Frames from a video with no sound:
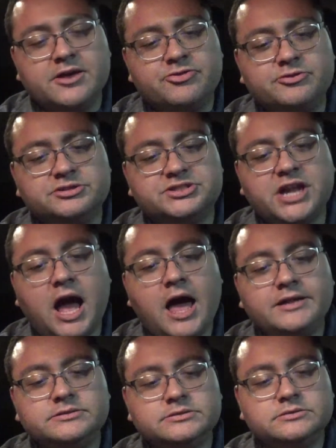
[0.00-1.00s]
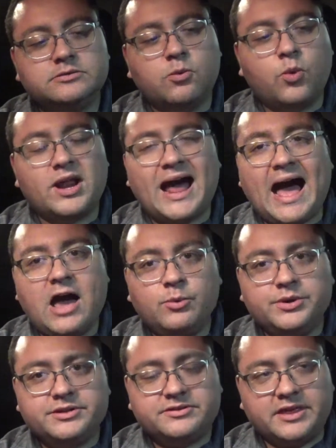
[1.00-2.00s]
There's not what I
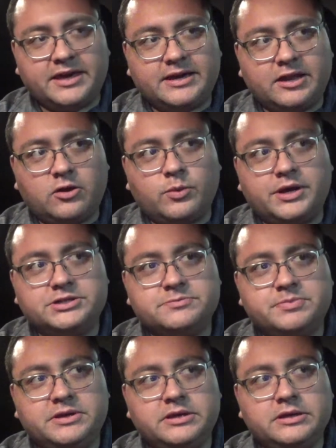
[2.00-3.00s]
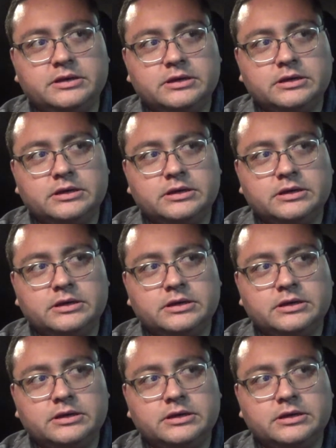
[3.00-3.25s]
would think, anyway, to be